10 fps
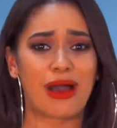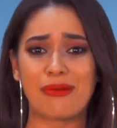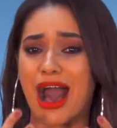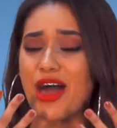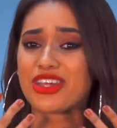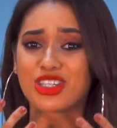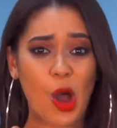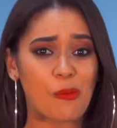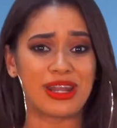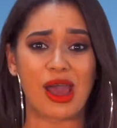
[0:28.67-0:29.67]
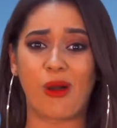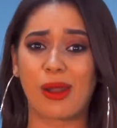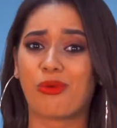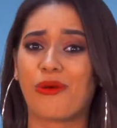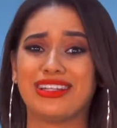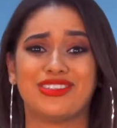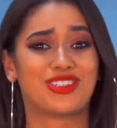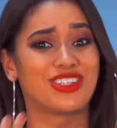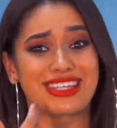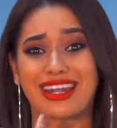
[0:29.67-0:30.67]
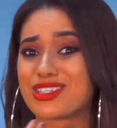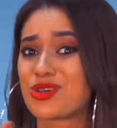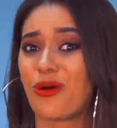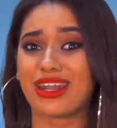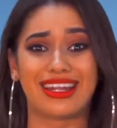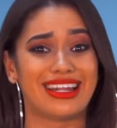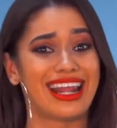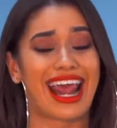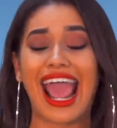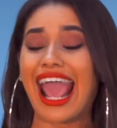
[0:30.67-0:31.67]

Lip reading: My mouth is open at one point and shit's getting squirted in it.